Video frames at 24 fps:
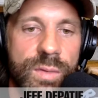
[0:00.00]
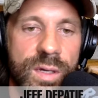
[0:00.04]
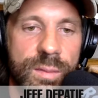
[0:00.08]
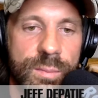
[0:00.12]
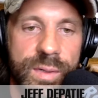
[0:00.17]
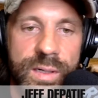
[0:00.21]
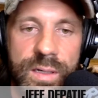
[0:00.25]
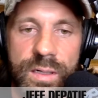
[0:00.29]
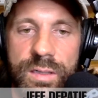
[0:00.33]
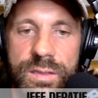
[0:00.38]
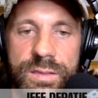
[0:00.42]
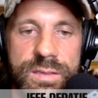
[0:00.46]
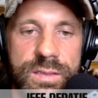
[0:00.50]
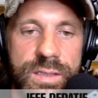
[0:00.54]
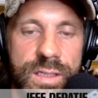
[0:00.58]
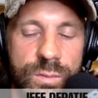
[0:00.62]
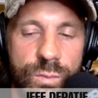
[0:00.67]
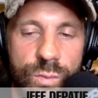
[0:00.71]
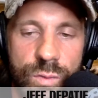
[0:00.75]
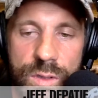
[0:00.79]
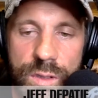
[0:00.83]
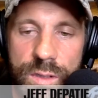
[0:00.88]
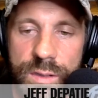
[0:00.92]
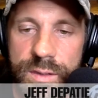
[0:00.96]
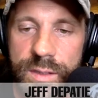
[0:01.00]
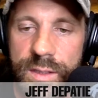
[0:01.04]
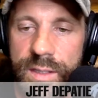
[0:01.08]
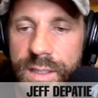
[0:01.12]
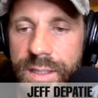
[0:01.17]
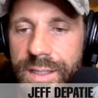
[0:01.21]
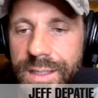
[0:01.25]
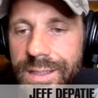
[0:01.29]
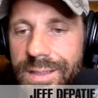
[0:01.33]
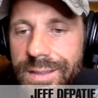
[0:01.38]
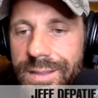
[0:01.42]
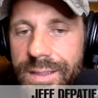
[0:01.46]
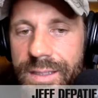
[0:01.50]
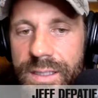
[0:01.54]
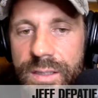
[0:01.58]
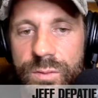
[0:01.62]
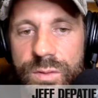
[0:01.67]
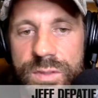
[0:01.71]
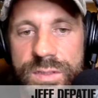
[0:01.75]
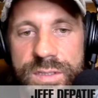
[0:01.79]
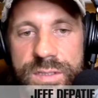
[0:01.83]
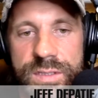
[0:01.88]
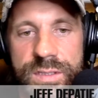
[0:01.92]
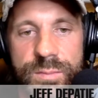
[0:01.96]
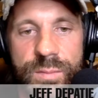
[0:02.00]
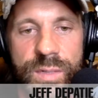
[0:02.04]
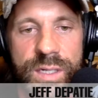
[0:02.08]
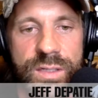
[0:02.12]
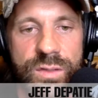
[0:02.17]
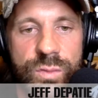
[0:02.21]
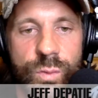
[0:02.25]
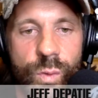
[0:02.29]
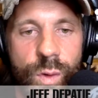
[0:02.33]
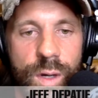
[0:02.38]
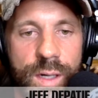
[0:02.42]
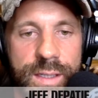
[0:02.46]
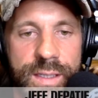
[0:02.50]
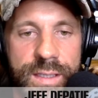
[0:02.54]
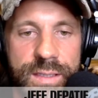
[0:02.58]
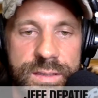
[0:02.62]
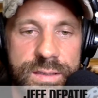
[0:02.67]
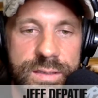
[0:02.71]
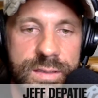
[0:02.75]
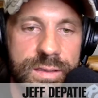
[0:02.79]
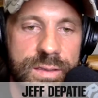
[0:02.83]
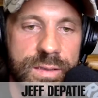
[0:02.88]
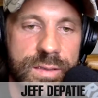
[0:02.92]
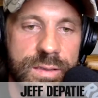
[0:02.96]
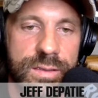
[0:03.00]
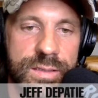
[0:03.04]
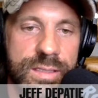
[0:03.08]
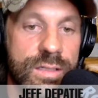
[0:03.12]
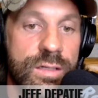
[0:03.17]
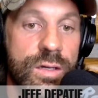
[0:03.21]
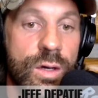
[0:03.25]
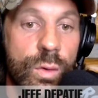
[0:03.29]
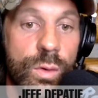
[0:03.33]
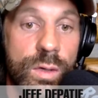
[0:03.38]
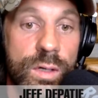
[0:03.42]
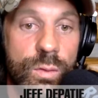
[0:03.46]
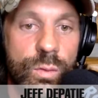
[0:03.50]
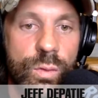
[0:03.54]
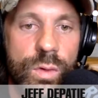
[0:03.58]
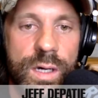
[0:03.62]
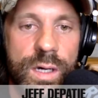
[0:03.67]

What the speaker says: out my parents and I worked. And then I was in my 20s and didn't know what it